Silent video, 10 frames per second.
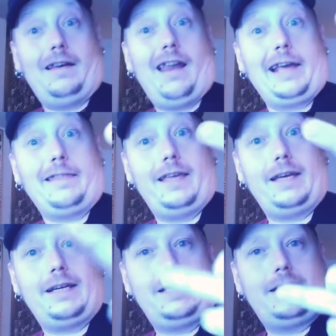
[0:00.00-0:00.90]
like
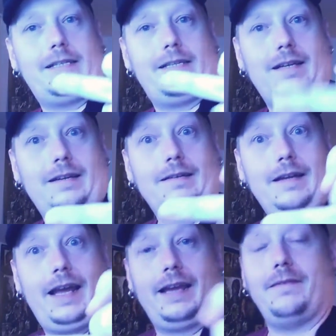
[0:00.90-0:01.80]
this
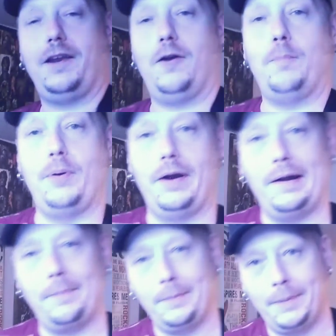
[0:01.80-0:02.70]
and, put
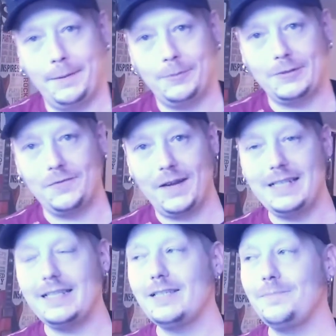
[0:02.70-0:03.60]
it up in people's
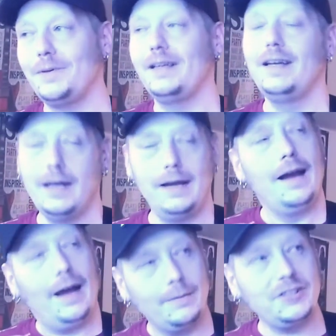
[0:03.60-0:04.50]
faces, but
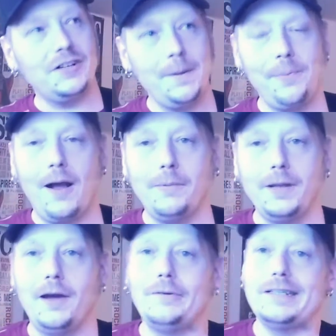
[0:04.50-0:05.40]
I'm sure you
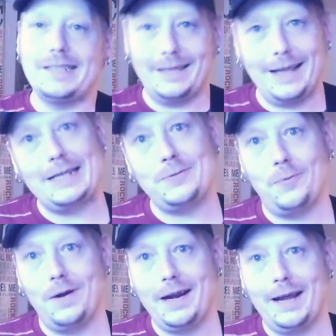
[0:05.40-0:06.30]
probably noticed, and that's
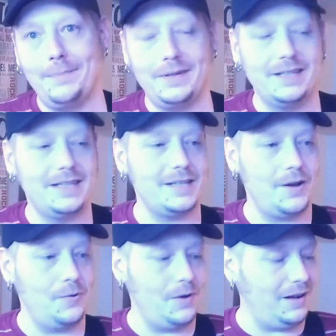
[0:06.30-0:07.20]
what happened.
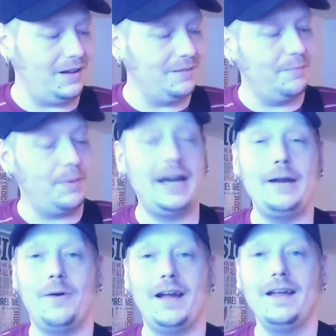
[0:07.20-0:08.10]
So, but
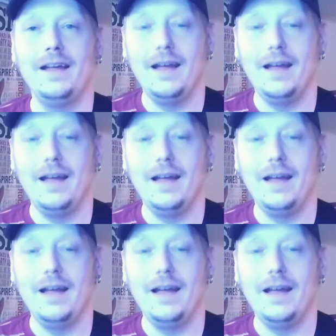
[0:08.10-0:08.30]
anyway,